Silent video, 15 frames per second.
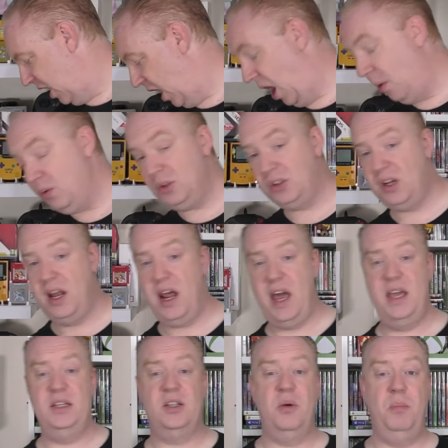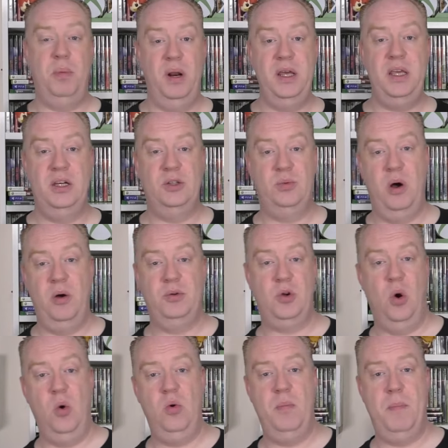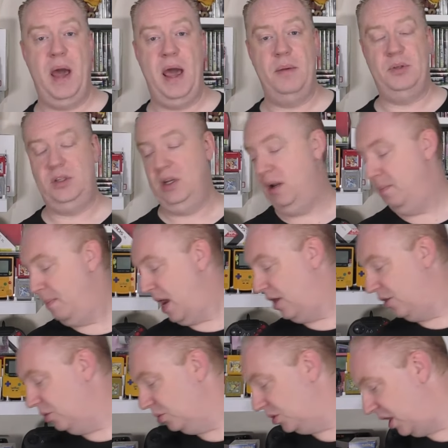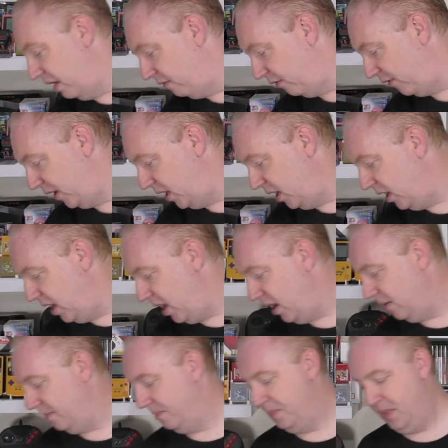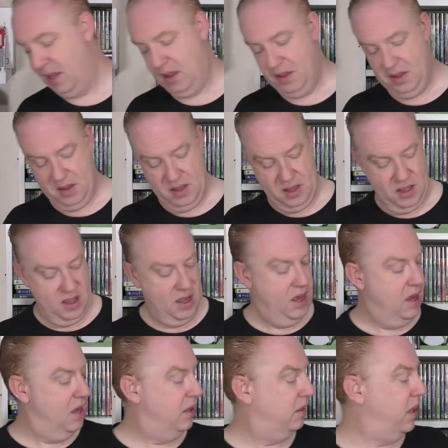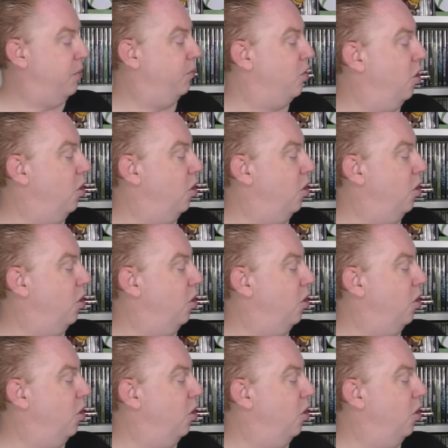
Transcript: I will say that is complete as well. It's got all the maps and manuals and everything in there. Then we've